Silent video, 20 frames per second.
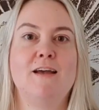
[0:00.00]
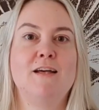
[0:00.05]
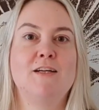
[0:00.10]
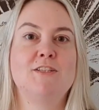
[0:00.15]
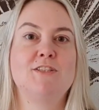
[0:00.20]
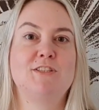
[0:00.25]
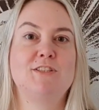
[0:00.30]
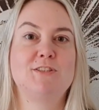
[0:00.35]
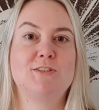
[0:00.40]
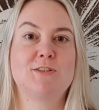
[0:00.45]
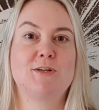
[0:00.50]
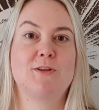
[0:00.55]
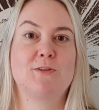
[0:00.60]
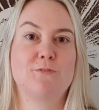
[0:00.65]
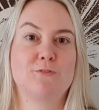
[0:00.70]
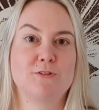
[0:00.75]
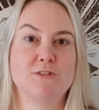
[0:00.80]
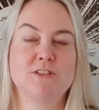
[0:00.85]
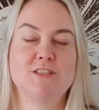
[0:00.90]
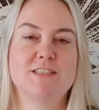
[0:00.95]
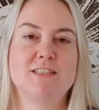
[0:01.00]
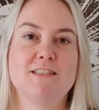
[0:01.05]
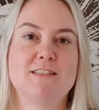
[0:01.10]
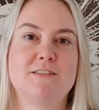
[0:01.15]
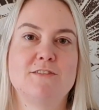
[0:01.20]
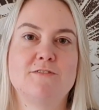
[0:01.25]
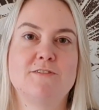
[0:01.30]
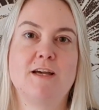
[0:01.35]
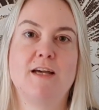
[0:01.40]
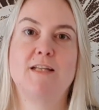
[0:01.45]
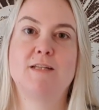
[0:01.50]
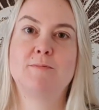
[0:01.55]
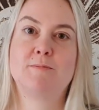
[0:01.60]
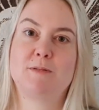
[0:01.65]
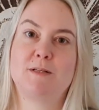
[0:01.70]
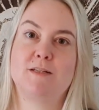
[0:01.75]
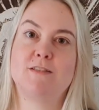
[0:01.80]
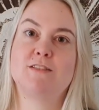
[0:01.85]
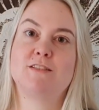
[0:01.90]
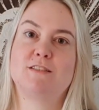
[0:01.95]
She saw the first season of N+
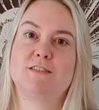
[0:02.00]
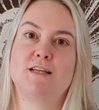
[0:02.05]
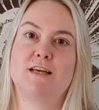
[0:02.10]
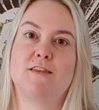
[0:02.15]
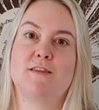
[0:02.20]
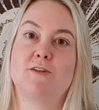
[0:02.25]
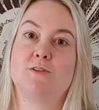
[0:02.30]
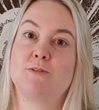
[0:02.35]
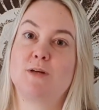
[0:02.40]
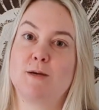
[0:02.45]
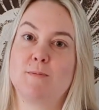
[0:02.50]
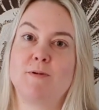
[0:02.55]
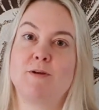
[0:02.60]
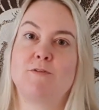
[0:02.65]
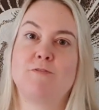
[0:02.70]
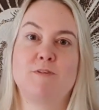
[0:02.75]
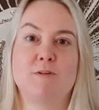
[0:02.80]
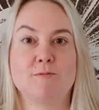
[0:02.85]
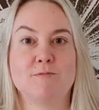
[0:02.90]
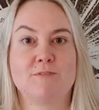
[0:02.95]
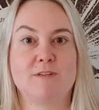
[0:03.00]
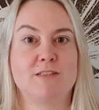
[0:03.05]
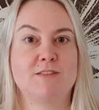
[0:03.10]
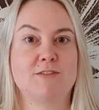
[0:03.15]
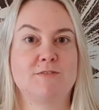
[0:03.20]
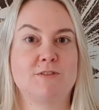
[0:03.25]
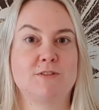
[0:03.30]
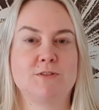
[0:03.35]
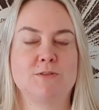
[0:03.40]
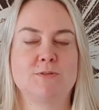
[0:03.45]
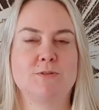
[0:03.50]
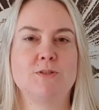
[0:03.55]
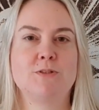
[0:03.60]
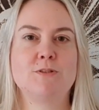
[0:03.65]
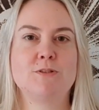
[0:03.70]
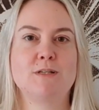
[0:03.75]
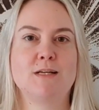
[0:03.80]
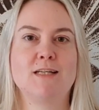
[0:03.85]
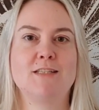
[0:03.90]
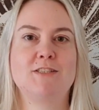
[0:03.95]
at the Tribeca Film Festival in New
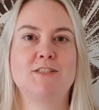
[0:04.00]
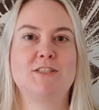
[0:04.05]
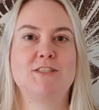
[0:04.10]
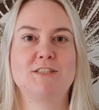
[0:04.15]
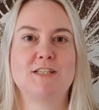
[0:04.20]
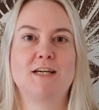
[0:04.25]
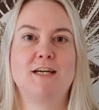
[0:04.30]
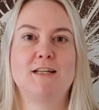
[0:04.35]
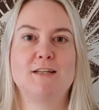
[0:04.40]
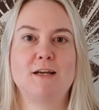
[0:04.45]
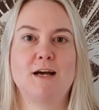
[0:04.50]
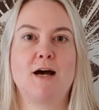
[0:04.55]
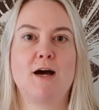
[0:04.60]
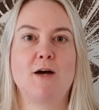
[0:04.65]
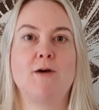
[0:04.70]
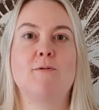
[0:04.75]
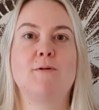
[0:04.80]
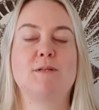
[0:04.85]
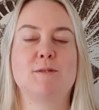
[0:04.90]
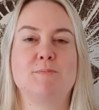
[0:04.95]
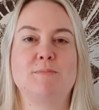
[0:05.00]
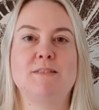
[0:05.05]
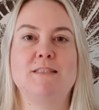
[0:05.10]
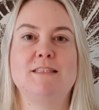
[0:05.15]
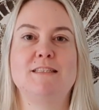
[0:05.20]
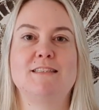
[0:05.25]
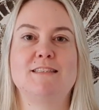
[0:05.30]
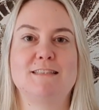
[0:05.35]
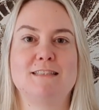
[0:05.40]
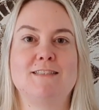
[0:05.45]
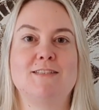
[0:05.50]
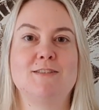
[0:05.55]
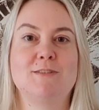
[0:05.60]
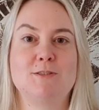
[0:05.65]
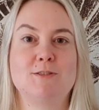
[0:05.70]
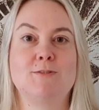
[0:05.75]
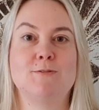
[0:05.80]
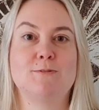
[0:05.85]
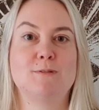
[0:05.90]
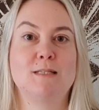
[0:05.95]
York, and she said, I want to be in season
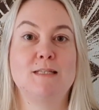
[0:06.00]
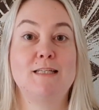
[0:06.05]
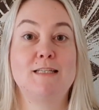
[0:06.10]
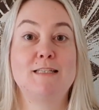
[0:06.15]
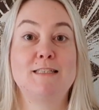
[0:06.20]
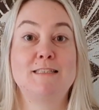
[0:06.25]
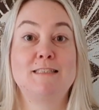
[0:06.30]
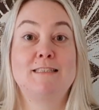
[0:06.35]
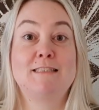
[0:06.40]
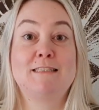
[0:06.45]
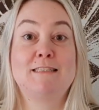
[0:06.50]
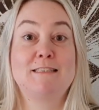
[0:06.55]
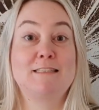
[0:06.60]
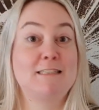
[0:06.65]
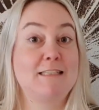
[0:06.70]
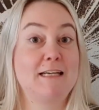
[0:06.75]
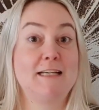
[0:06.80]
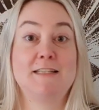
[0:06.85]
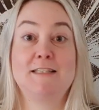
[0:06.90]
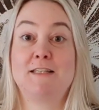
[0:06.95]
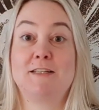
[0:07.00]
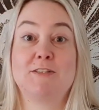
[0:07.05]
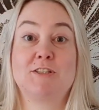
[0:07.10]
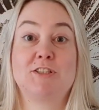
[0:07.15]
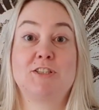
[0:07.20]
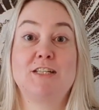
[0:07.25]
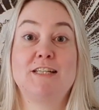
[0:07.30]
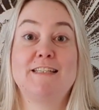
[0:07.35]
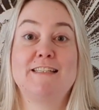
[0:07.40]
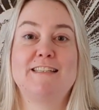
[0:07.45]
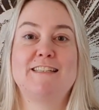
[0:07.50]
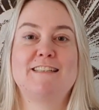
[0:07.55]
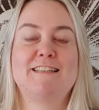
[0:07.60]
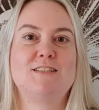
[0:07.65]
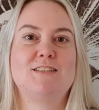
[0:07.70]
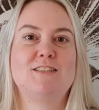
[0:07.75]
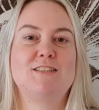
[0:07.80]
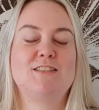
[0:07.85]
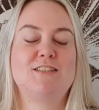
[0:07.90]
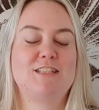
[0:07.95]
2. And here she
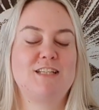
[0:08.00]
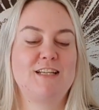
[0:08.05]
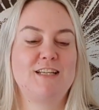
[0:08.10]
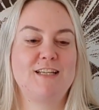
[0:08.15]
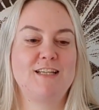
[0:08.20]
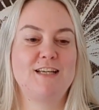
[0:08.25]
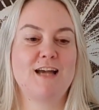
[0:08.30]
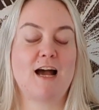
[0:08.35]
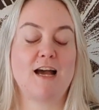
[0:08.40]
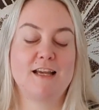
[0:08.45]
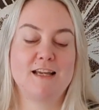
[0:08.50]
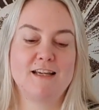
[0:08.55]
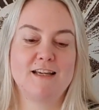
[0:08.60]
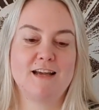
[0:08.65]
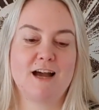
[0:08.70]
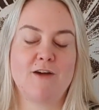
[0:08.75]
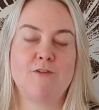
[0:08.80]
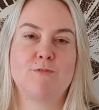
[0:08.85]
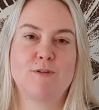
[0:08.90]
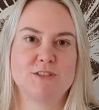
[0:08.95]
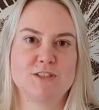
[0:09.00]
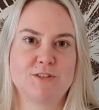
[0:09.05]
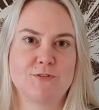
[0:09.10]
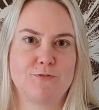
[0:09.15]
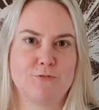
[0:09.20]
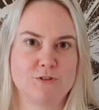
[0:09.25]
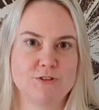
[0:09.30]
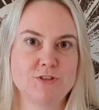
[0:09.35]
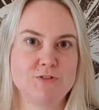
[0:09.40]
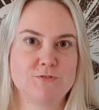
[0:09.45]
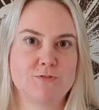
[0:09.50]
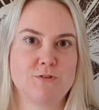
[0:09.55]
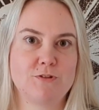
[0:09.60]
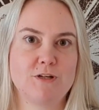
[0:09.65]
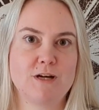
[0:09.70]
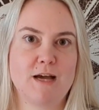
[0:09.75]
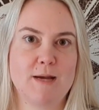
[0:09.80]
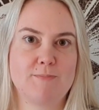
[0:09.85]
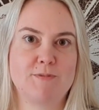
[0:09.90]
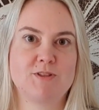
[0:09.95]
is. I've watched the first
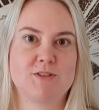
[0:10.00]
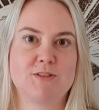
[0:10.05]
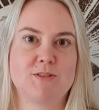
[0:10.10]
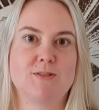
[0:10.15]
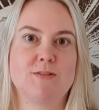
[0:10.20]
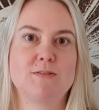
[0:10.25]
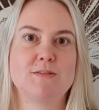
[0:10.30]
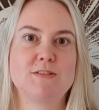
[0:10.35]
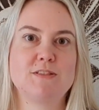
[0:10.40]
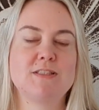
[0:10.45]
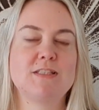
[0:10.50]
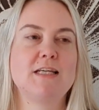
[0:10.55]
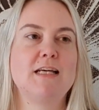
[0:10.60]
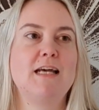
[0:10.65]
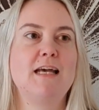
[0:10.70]
4 episodes,